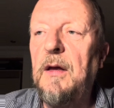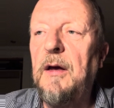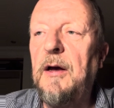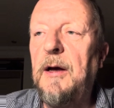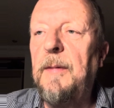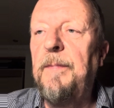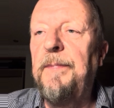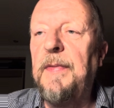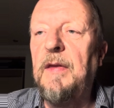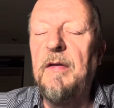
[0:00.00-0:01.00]

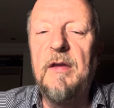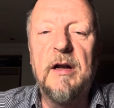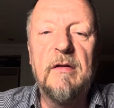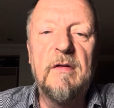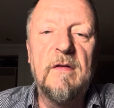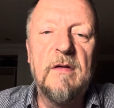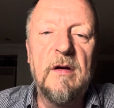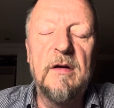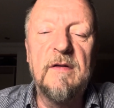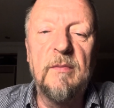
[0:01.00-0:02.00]
That
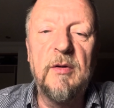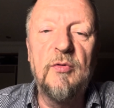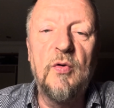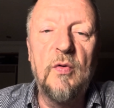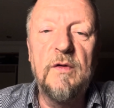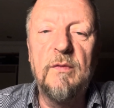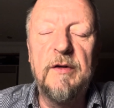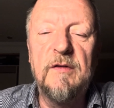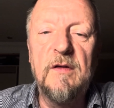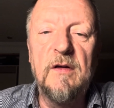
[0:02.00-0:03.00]
sometimes goes
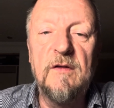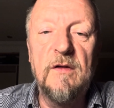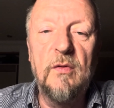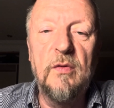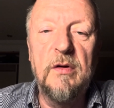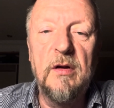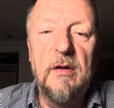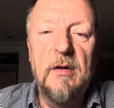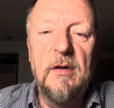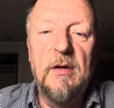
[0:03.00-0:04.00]
with slowed
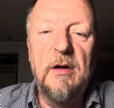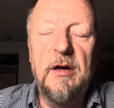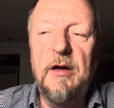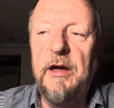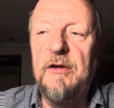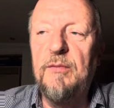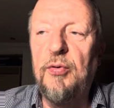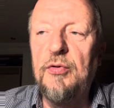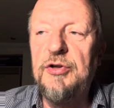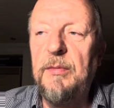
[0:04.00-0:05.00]

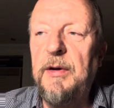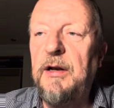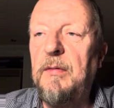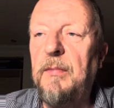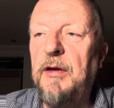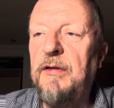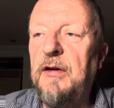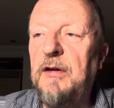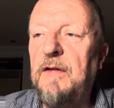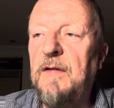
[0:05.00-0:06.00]
exposure
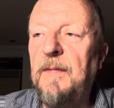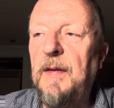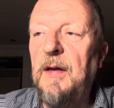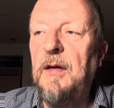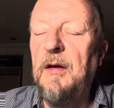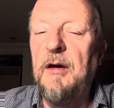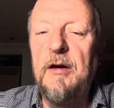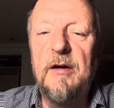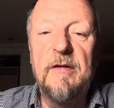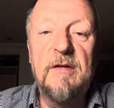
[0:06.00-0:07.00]
methods.
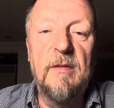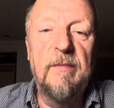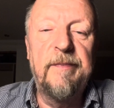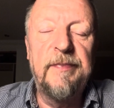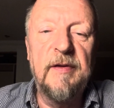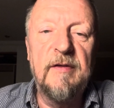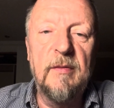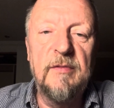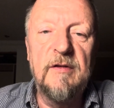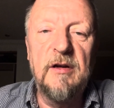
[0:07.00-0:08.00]
Some
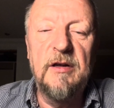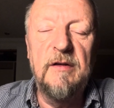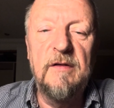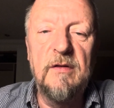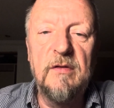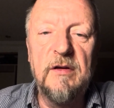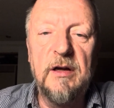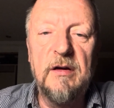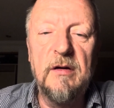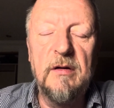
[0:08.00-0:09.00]
studies,
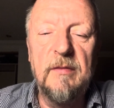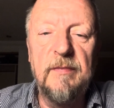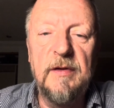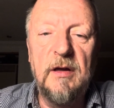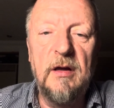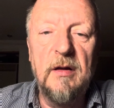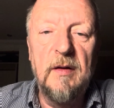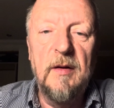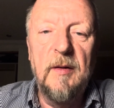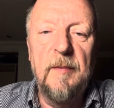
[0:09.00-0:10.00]
like the
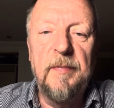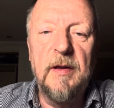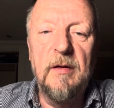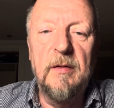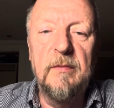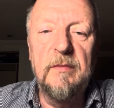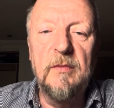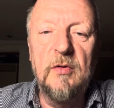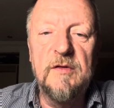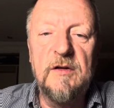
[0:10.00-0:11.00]

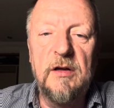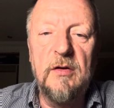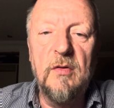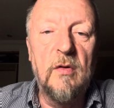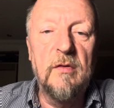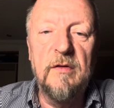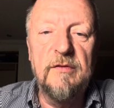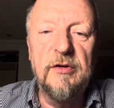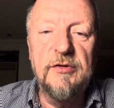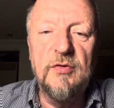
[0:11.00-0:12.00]
study or the
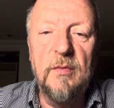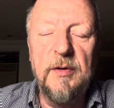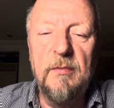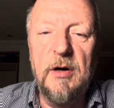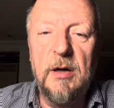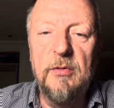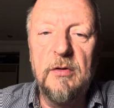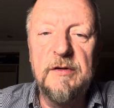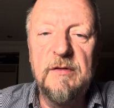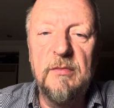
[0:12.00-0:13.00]
research group in
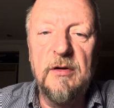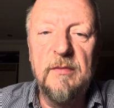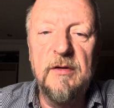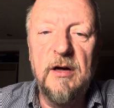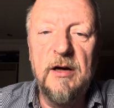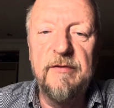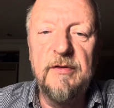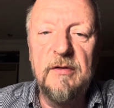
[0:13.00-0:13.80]
Marburg sometimes have